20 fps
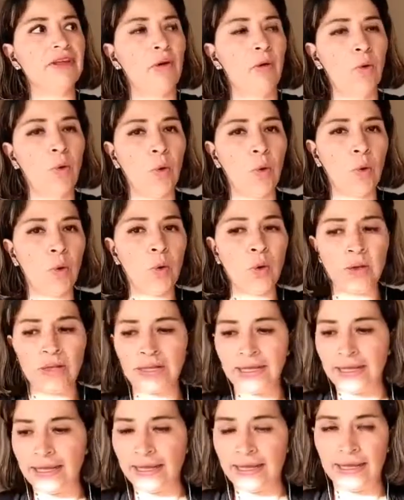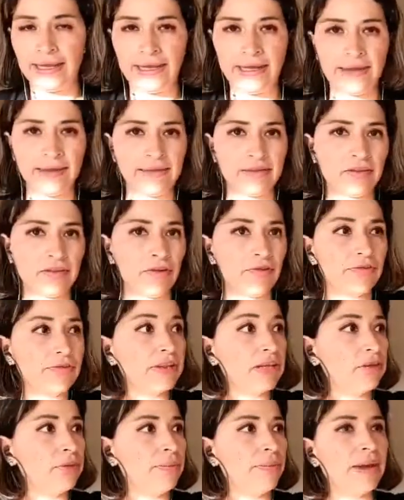all the stuff
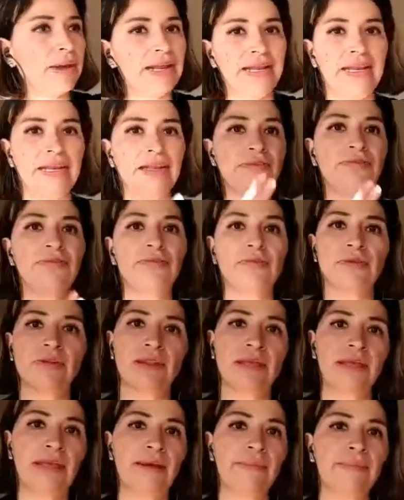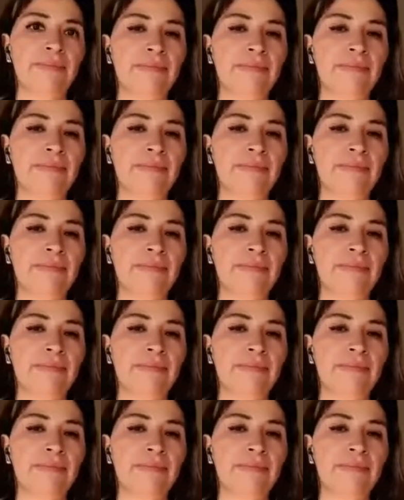that you might need for the